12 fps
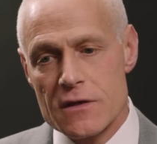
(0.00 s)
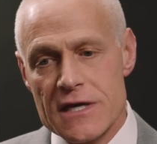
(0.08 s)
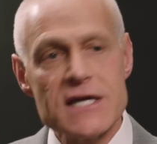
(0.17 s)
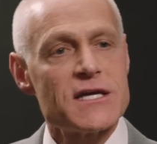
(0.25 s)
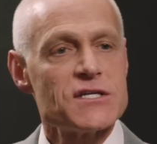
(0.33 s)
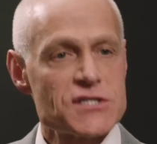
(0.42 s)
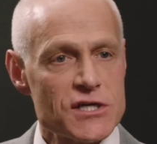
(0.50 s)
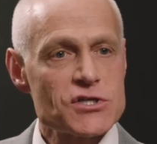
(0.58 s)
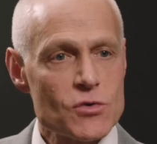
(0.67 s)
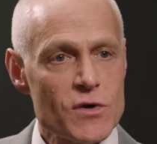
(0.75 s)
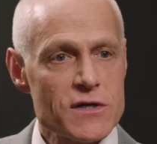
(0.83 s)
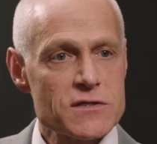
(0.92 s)
key
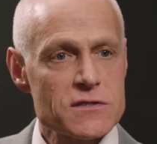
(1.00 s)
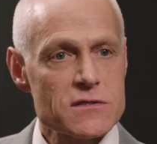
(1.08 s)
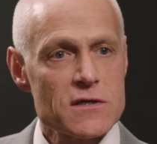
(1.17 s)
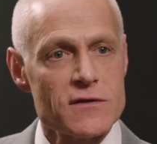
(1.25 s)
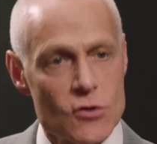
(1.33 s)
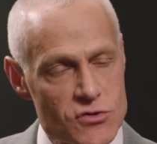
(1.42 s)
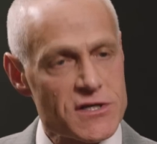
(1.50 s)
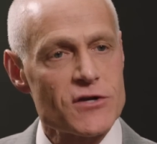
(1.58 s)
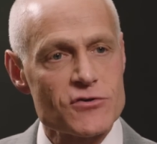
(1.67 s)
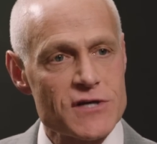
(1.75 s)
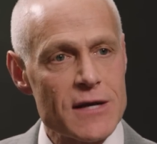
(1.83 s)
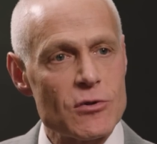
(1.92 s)
constituents and those at
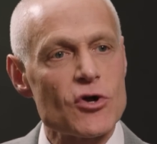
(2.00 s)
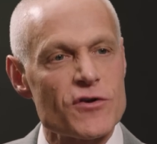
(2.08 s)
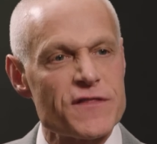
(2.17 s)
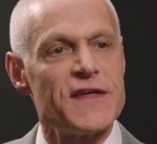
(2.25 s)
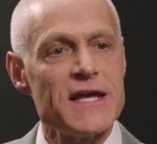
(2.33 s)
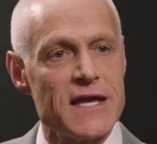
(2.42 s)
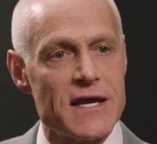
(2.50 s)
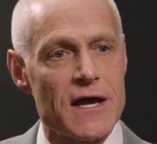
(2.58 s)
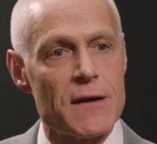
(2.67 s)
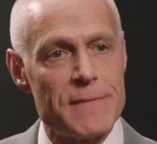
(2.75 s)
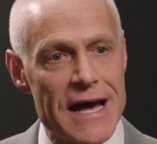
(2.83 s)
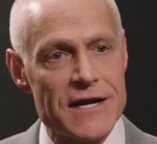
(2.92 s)
our table are thinking
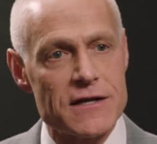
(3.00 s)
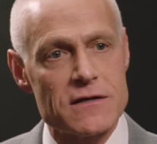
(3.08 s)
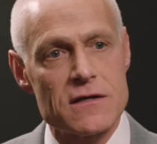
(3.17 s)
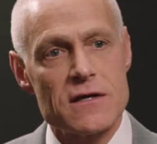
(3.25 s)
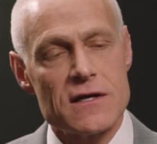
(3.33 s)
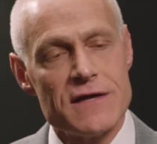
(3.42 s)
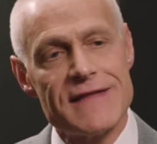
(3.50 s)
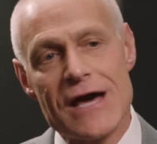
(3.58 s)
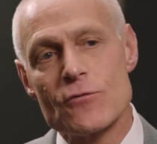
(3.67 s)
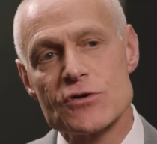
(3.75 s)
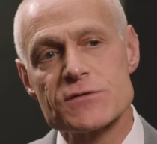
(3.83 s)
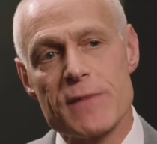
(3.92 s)
about it in
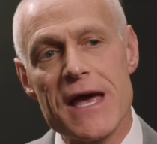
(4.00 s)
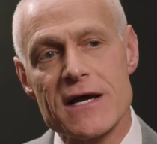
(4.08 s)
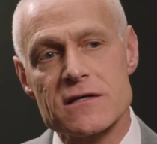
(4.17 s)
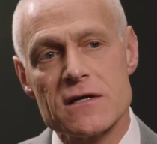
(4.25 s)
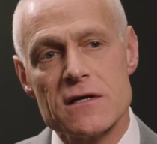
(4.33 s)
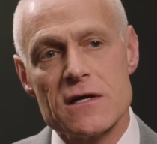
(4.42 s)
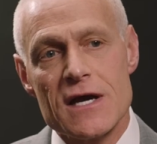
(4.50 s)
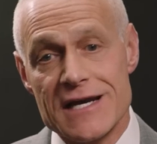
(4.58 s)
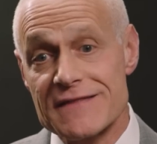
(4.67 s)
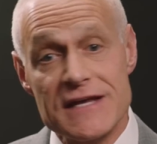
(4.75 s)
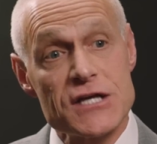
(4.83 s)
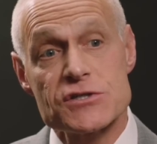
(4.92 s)
that respect. And
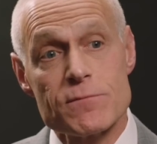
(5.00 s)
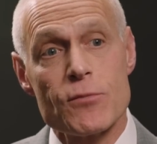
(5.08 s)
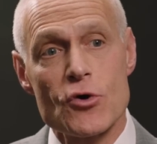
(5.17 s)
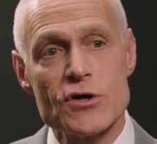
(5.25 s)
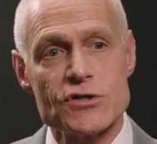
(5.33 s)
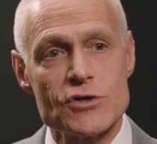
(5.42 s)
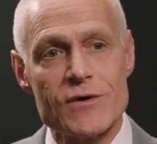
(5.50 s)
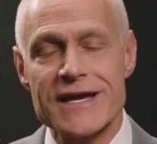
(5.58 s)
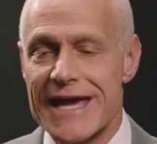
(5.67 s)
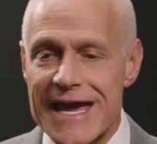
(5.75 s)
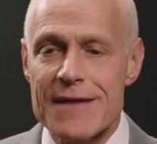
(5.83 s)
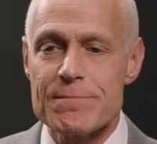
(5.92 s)
I think it's important too. It
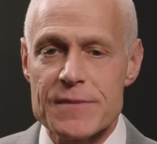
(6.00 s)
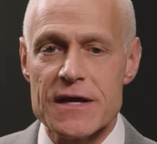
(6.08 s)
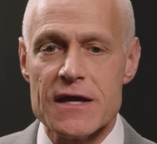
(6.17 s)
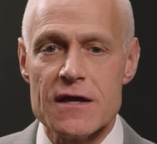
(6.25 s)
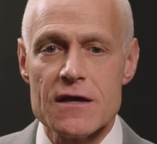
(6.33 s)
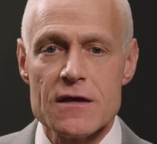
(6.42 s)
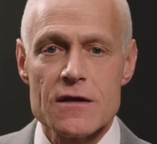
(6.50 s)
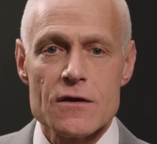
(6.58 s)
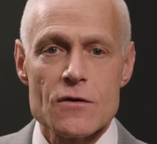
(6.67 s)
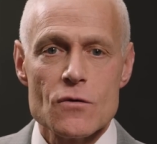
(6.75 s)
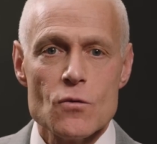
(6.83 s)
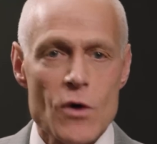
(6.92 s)
can't be
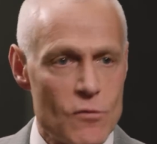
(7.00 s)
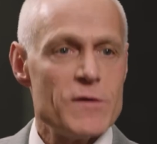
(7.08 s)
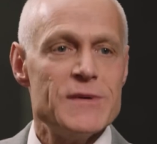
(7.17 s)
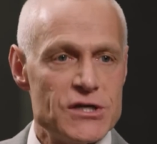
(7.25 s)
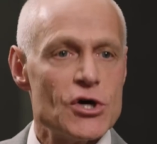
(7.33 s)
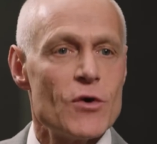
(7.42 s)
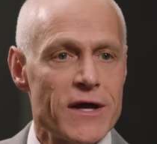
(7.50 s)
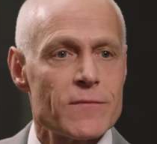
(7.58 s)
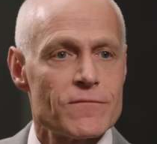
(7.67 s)
what we've been doing.